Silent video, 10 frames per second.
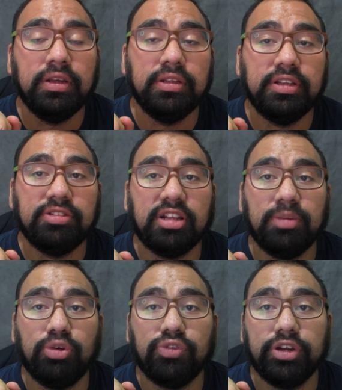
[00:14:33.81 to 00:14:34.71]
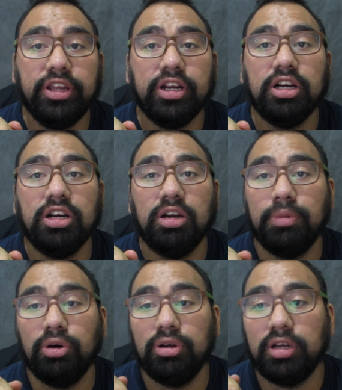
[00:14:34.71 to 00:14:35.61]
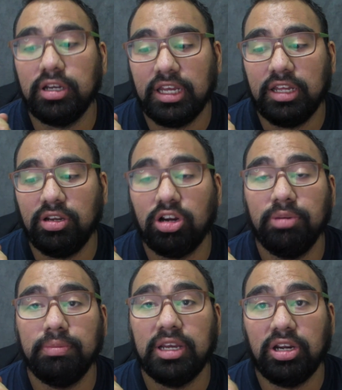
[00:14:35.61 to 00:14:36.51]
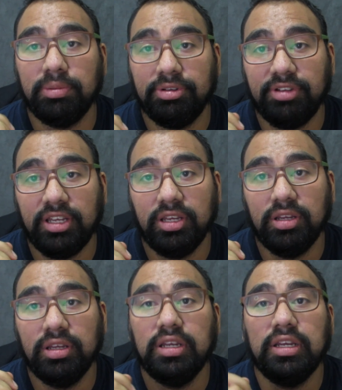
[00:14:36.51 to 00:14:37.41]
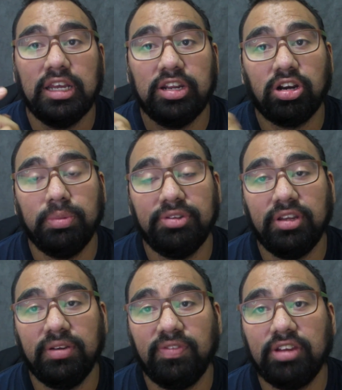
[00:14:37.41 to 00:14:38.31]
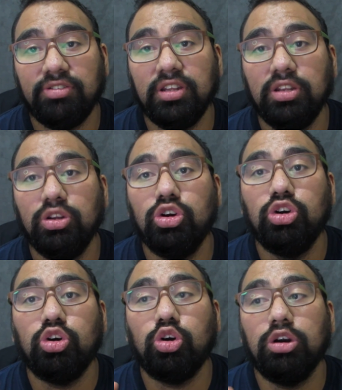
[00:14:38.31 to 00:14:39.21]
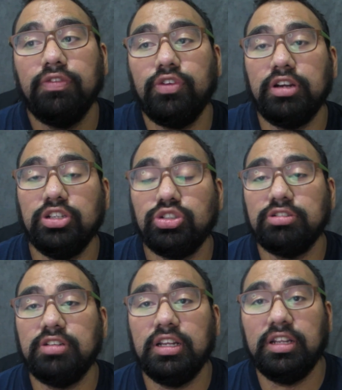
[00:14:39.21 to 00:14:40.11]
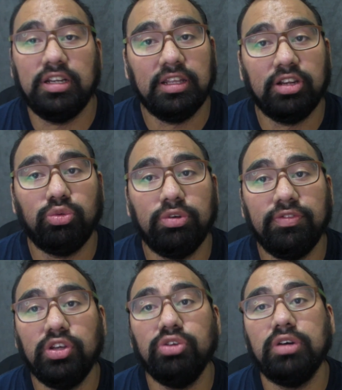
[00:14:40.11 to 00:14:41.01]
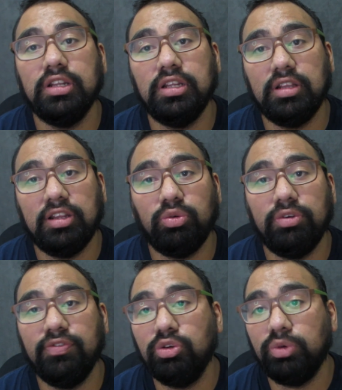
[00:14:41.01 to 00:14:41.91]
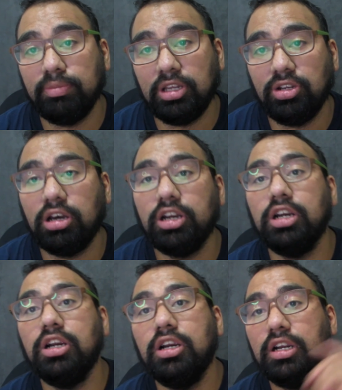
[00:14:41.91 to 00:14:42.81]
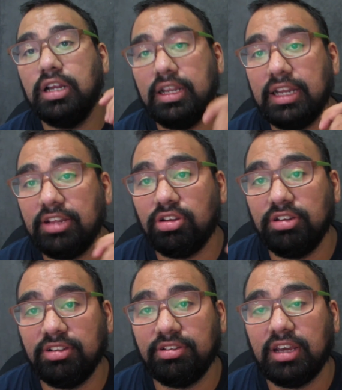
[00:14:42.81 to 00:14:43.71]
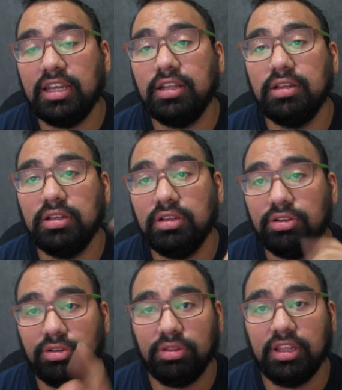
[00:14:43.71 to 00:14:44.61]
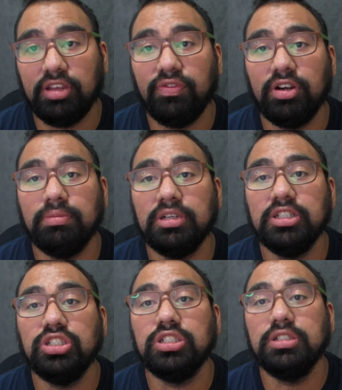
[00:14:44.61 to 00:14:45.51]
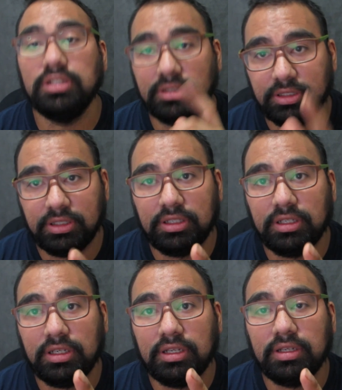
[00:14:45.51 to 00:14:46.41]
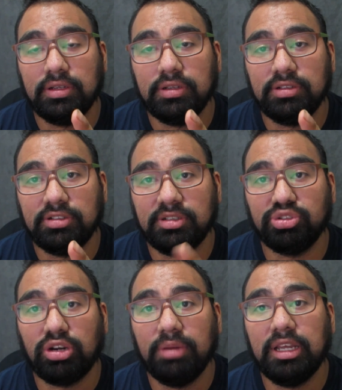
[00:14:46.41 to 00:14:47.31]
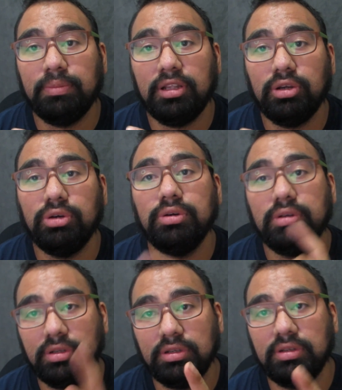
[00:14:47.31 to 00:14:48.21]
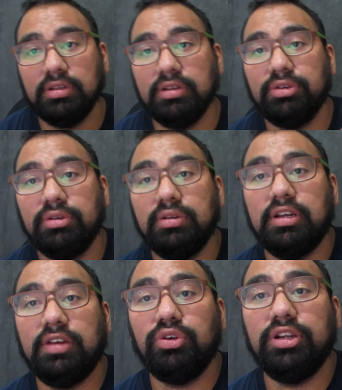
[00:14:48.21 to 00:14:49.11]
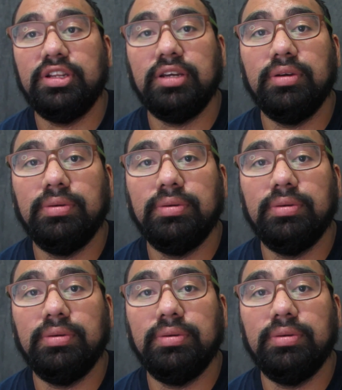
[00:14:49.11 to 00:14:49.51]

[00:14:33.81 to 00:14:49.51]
this clip over here about, again, my RBC and RBC investing, or if you're interested in a little review, I did a little review with my daughter, and that's on this side. So thank you very much. Subscribe down below. Have a great day.